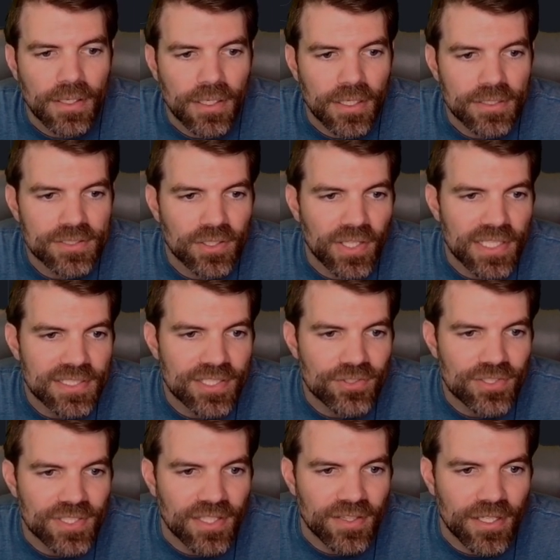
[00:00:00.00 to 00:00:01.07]
So that's
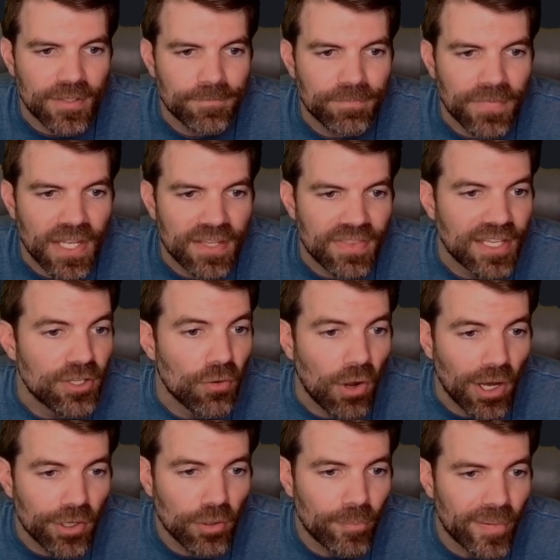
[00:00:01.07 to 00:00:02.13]
interesting there. They do
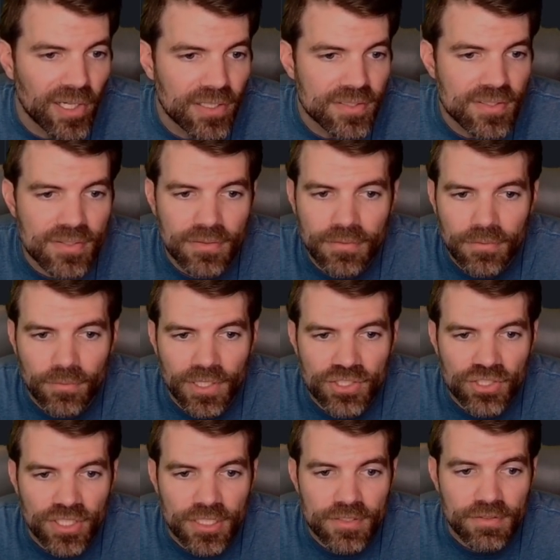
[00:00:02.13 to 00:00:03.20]
auto burns, which
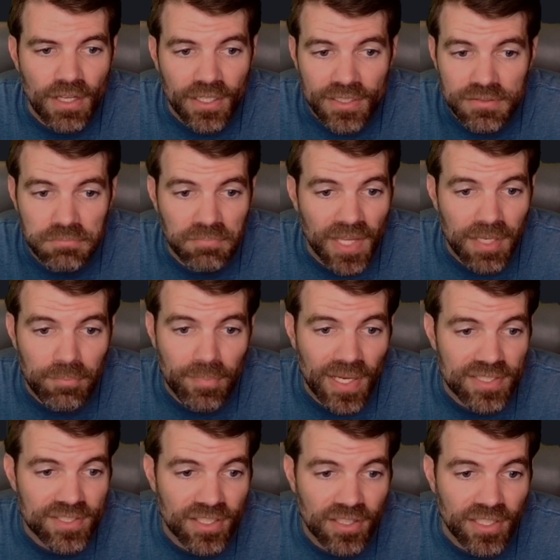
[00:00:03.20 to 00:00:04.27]
is nice. They
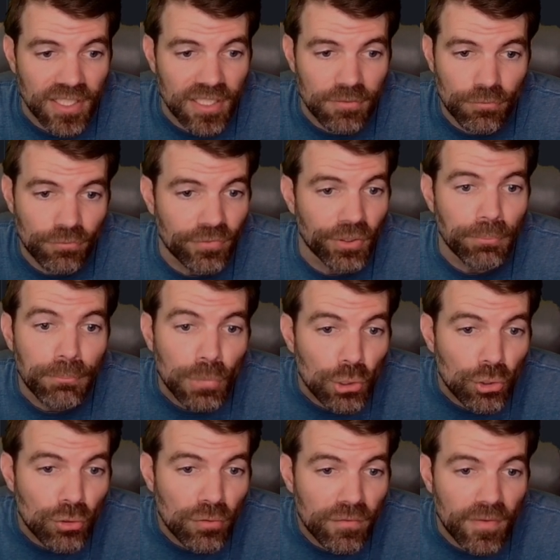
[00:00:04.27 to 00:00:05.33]
basically
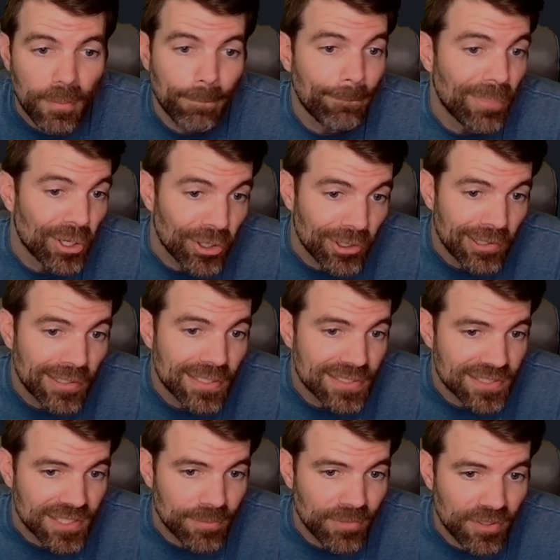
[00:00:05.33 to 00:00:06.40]
burn
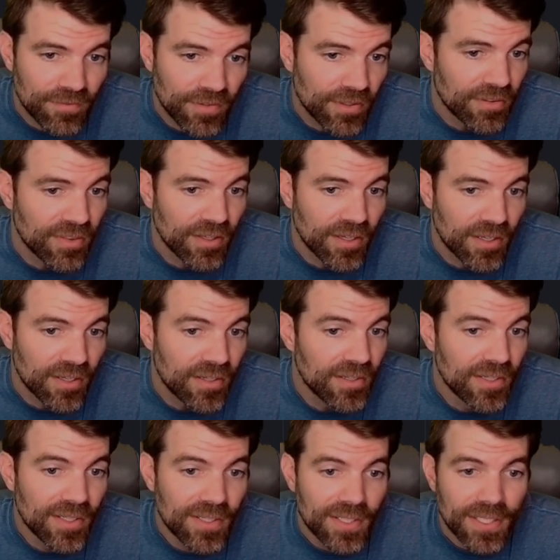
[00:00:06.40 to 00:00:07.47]
some of the
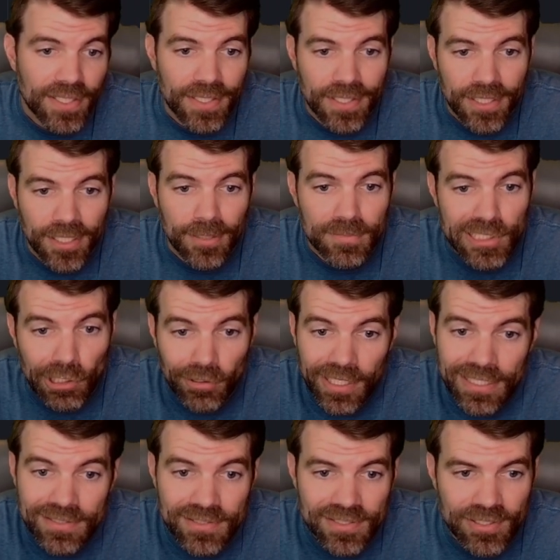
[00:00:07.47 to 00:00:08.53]

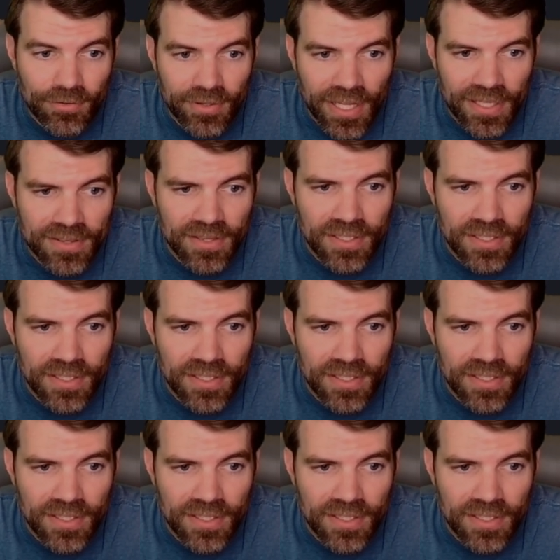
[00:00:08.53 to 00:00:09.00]
tokens so that